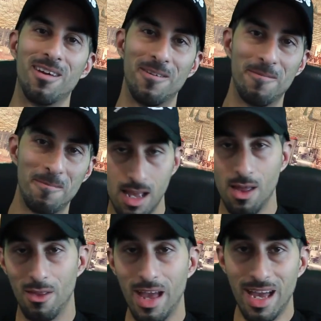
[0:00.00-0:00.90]
there.
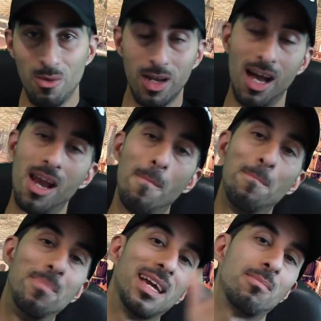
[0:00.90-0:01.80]
Then we got a
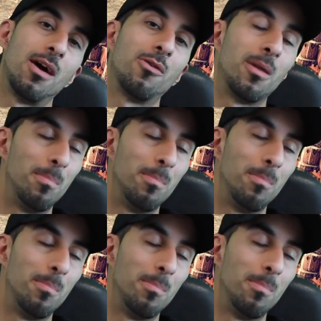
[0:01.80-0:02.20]
Big Mouth.